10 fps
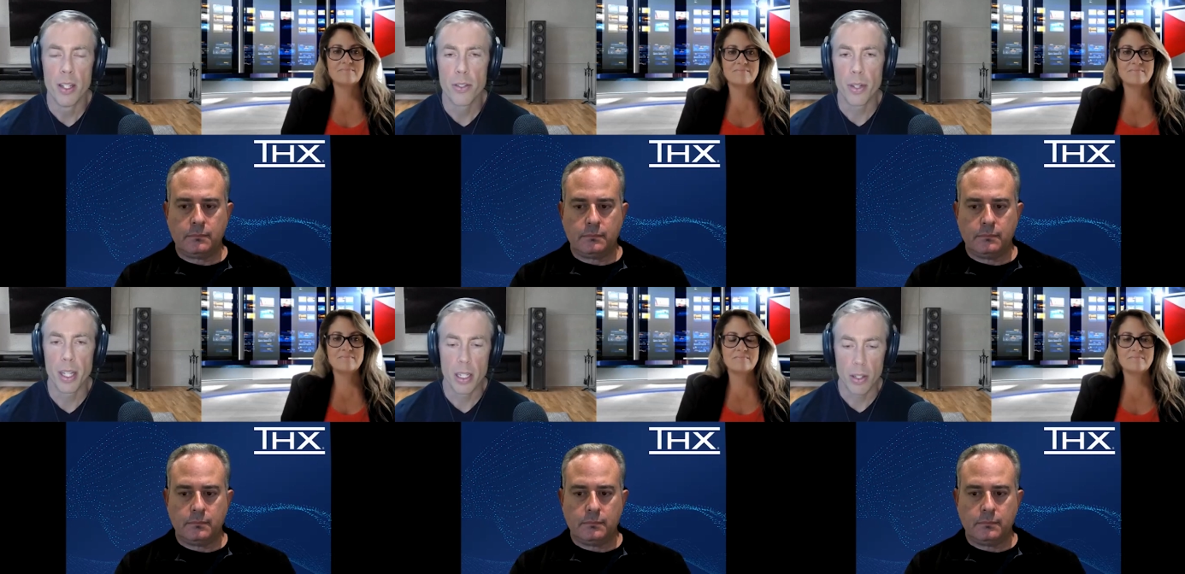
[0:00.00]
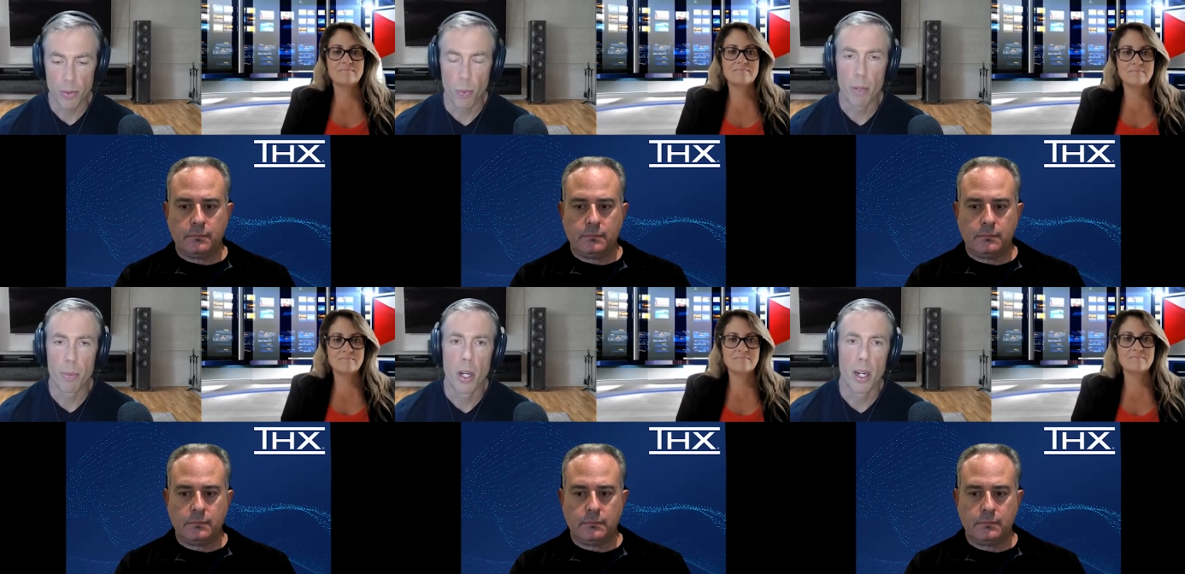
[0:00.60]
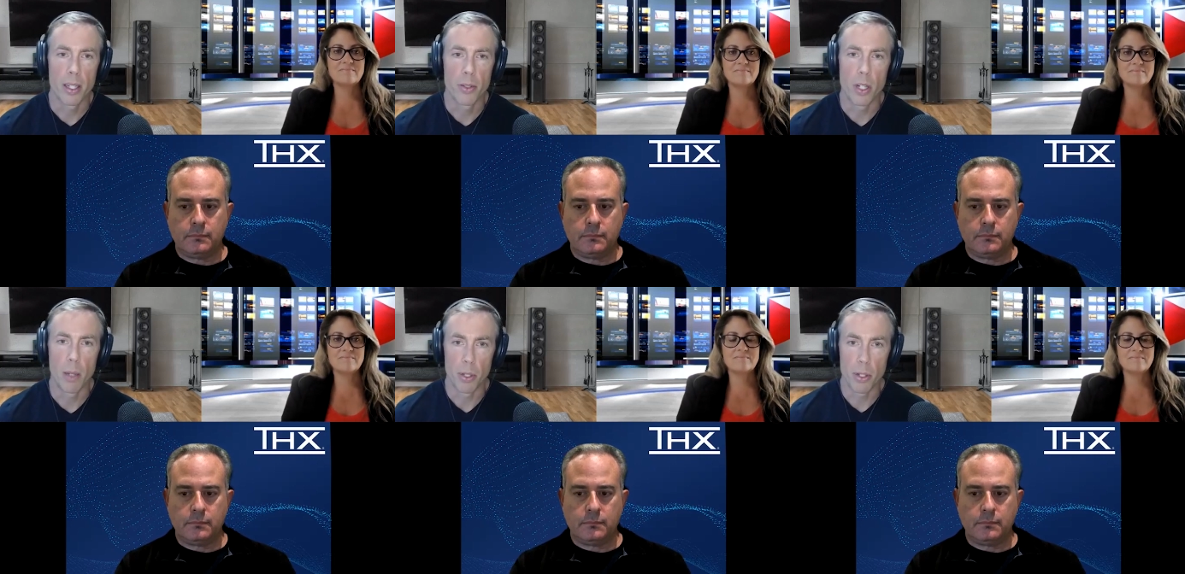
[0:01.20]
Speaker 1: So they can use one product to
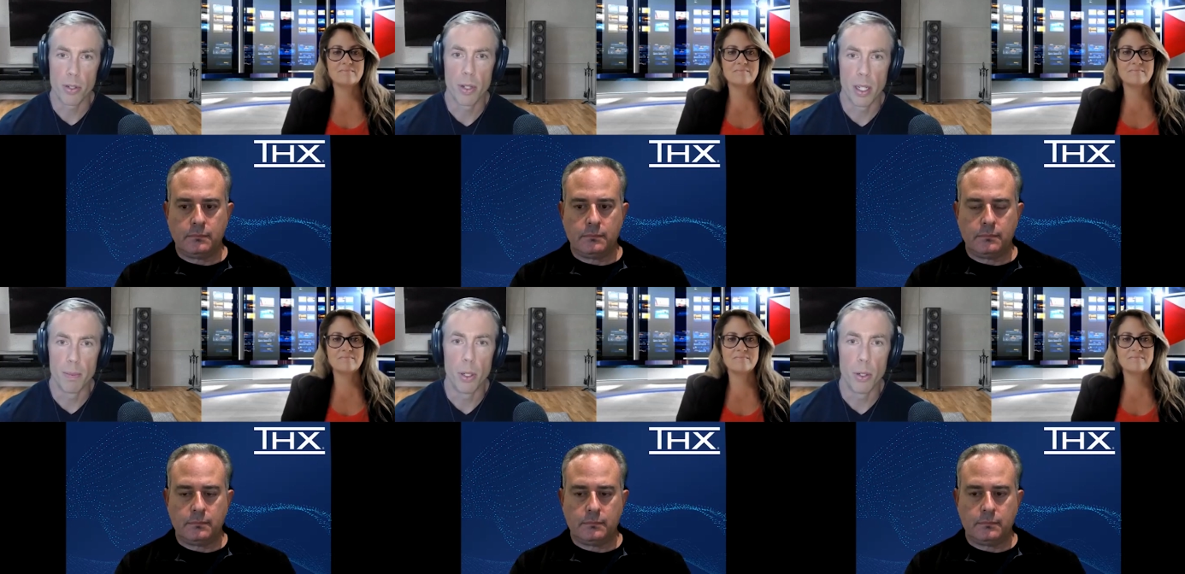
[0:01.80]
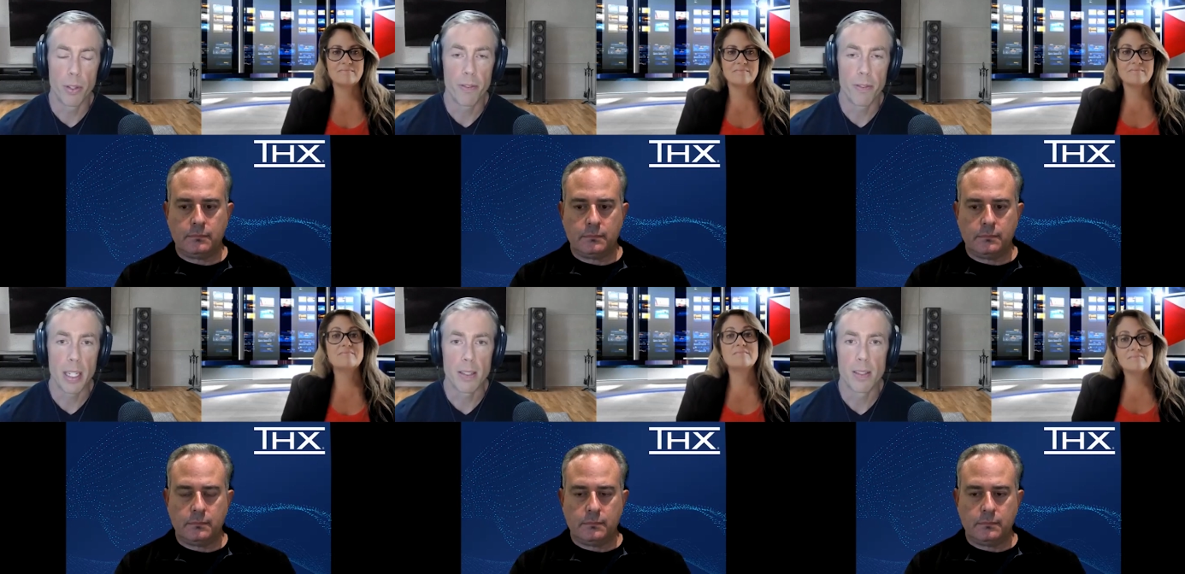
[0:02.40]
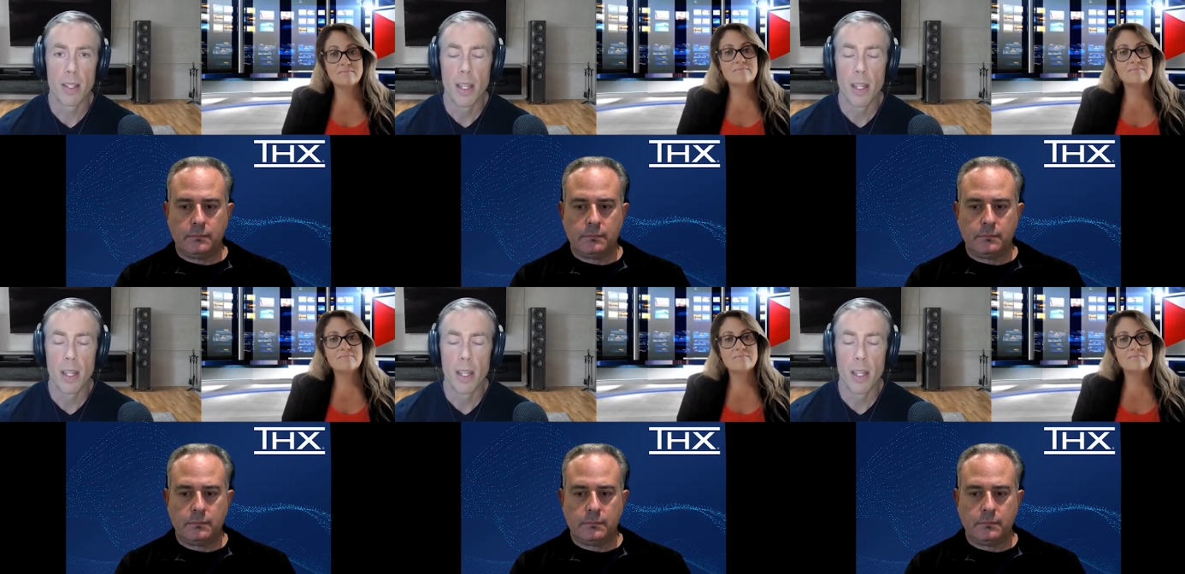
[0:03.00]
accomplish uh, both feats.